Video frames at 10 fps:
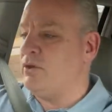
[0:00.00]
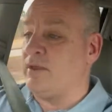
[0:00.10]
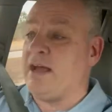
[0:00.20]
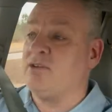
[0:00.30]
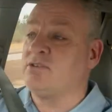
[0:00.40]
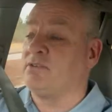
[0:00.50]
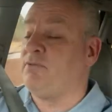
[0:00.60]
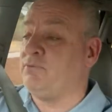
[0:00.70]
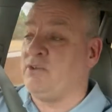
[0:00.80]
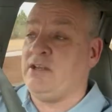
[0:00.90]
The
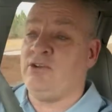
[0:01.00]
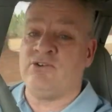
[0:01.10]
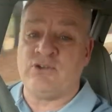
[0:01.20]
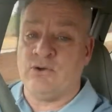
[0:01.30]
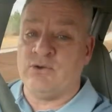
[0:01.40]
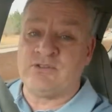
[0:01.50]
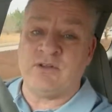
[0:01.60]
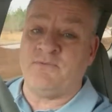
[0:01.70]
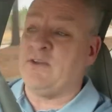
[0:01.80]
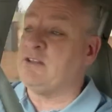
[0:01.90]
house was 15 years
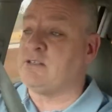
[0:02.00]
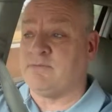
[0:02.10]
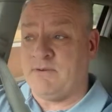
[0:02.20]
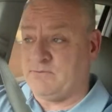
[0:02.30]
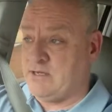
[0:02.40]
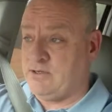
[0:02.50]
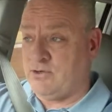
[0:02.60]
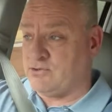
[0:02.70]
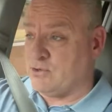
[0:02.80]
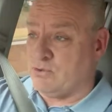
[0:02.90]
old, so the fence is
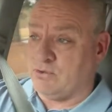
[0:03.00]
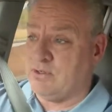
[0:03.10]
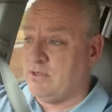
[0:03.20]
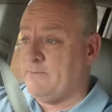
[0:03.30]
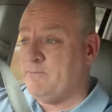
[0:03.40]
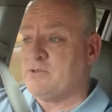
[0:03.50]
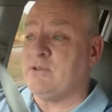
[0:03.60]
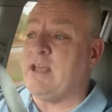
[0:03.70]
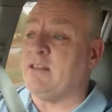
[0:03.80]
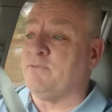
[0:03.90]
15 years old.
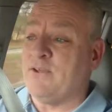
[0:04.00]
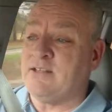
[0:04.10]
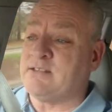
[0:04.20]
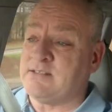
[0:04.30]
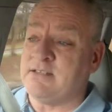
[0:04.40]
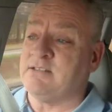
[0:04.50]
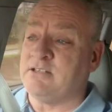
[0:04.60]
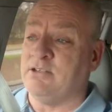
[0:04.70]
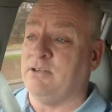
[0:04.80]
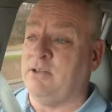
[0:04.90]
So yeah, the fence is
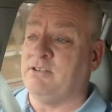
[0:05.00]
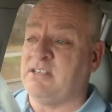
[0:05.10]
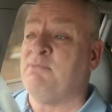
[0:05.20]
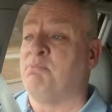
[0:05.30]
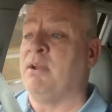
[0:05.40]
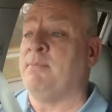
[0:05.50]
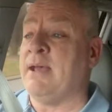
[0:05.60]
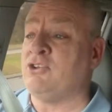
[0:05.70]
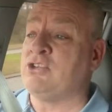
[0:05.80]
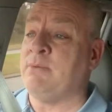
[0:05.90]
it's in pretty
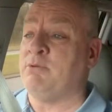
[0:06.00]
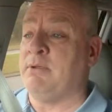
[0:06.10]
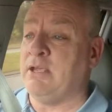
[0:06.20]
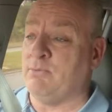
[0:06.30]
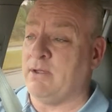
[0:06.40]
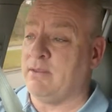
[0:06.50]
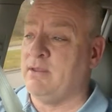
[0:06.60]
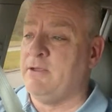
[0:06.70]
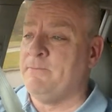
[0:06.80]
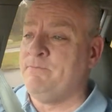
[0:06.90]
bad shape to begin with.
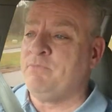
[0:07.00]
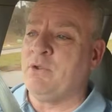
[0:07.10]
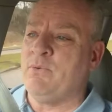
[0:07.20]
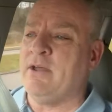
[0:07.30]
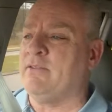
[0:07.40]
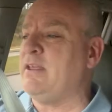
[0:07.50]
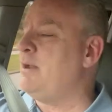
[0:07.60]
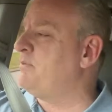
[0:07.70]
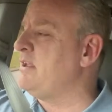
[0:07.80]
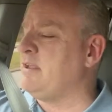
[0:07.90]
Well, then I'm
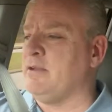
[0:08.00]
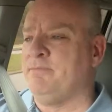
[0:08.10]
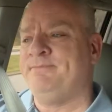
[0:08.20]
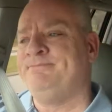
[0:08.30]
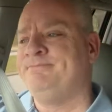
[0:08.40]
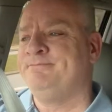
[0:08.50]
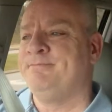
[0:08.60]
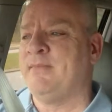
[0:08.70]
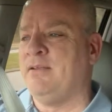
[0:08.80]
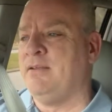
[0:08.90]
thinking,
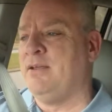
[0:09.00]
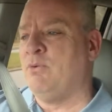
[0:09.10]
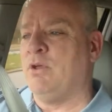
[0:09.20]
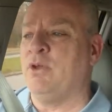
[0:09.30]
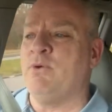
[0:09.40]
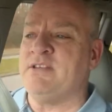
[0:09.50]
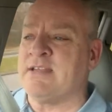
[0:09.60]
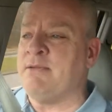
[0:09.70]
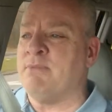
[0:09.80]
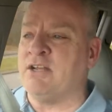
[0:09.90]
well, it wouldn't take
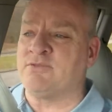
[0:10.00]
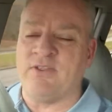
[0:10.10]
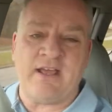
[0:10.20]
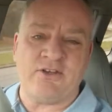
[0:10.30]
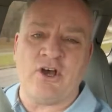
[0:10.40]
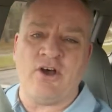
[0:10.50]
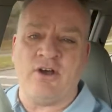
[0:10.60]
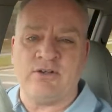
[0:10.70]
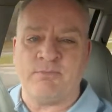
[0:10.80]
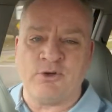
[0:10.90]
much for that
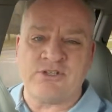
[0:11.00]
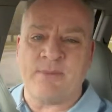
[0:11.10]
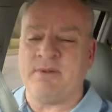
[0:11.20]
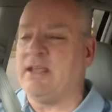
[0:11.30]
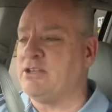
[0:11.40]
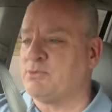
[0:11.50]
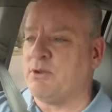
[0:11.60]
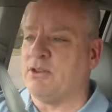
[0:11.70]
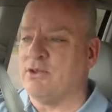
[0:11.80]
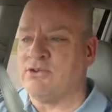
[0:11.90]
dog to push up against one
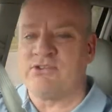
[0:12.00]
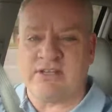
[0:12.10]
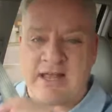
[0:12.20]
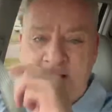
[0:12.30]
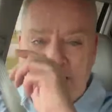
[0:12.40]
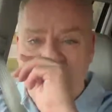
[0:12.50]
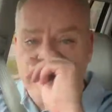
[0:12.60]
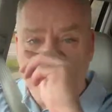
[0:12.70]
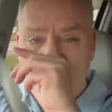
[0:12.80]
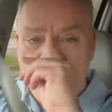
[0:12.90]
of those slats
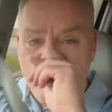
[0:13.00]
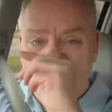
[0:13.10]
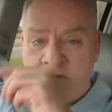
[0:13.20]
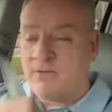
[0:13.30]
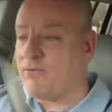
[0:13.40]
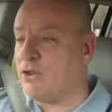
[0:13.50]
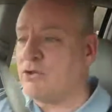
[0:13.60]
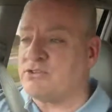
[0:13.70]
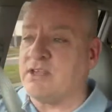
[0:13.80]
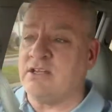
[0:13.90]
for
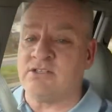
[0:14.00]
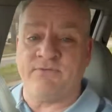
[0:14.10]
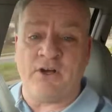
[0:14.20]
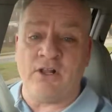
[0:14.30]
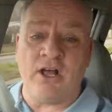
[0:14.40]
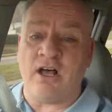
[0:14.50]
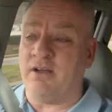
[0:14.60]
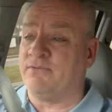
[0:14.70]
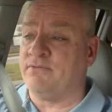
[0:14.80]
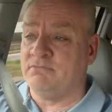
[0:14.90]
those things to fall off.